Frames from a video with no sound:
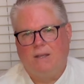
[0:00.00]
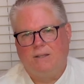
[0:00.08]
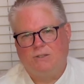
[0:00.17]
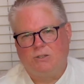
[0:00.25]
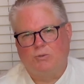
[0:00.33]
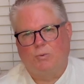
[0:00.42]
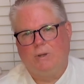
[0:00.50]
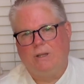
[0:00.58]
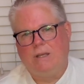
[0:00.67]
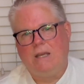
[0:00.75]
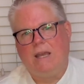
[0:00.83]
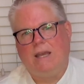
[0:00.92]
This has
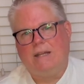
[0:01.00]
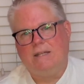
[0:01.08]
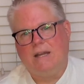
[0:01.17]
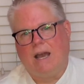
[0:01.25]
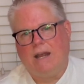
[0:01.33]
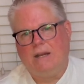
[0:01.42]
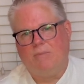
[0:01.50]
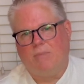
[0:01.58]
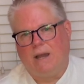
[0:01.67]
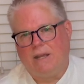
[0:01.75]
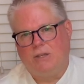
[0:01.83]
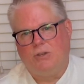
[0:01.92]
really ignited
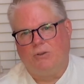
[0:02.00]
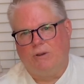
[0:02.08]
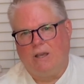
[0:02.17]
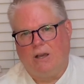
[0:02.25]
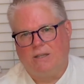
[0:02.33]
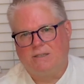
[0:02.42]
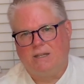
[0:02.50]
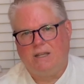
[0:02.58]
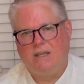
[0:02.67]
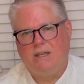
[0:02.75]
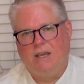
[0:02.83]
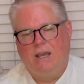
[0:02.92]
my
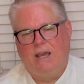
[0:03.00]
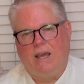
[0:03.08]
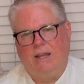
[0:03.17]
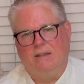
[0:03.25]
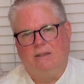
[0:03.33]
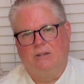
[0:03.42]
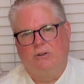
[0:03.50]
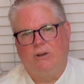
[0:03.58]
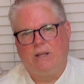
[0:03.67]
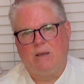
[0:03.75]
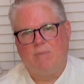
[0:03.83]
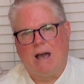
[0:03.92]
curiosity and
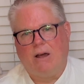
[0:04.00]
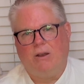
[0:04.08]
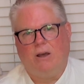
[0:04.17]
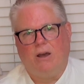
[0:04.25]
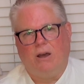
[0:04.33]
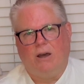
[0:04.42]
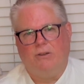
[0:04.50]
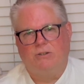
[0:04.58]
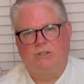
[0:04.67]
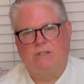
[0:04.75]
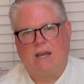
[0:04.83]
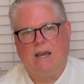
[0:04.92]
learning about
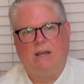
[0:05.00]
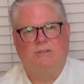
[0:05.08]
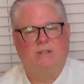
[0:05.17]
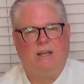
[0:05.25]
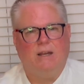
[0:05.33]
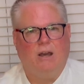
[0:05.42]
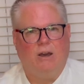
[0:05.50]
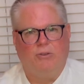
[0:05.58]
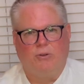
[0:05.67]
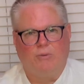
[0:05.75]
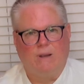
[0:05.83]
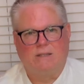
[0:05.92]
other styles and
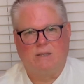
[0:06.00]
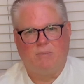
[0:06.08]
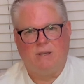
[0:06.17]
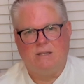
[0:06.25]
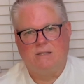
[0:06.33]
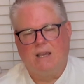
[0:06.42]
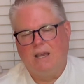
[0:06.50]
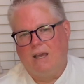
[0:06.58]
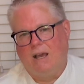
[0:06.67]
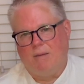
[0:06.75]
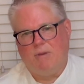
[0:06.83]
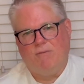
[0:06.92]
other recipes.
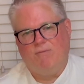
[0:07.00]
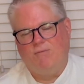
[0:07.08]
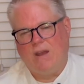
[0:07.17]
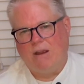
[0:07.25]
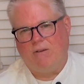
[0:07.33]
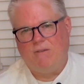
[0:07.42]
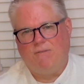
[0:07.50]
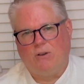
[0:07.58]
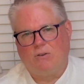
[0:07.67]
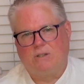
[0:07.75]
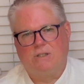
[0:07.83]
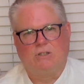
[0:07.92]
I've been very
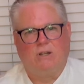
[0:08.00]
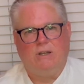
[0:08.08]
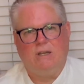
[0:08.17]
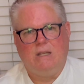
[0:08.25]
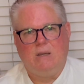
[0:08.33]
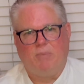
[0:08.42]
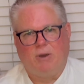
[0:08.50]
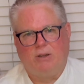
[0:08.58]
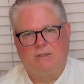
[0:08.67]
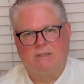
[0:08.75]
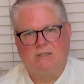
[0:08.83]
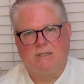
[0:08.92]
focused on
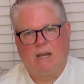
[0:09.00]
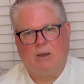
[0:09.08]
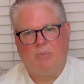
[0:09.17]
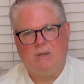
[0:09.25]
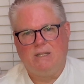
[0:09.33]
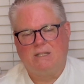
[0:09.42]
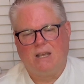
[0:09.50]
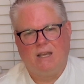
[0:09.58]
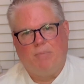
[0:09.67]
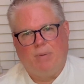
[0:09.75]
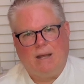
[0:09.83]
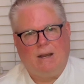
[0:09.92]
Neapolitan style
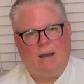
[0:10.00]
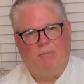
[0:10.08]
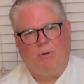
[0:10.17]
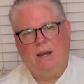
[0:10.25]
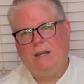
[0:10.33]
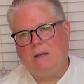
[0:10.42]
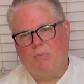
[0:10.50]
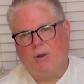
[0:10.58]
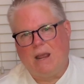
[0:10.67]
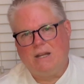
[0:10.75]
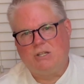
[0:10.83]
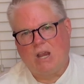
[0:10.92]
pizza, but I'm ready to
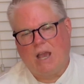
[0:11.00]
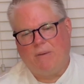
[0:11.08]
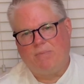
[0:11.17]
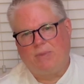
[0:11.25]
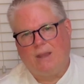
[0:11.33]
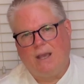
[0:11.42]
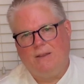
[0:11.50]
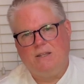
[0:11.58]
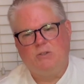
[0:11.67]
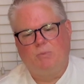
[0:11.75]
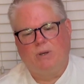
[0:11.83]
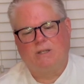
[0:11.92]
branch out, and
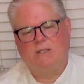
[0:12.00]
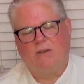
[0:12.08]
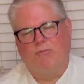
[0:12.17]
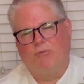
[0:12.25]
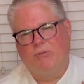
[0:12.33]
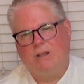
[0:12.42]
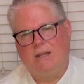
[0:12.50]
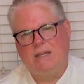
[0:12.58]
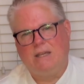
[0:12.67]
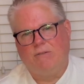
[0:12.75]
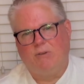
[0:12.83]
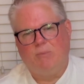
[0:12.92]
these books have really
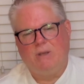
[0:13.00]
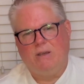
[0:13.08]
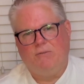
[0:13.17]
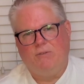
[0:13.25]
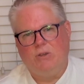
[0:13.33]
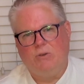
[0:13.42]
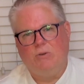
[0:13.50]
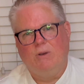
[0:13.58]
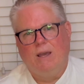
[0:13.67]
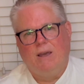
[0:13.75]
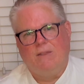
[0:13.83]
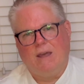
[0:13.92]
given me a view
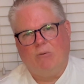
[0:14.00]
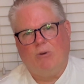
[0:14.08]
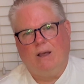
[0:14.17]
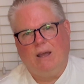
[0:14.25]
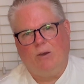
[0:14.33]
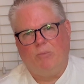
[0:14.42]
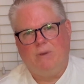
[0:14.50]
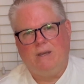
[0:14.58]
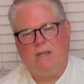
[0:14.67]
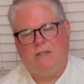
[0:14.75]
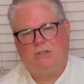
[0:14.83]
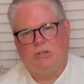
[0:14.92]
that will help
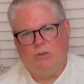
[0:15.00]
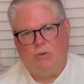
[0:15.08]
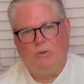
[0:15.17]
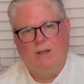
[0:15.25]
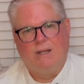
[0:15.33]
me to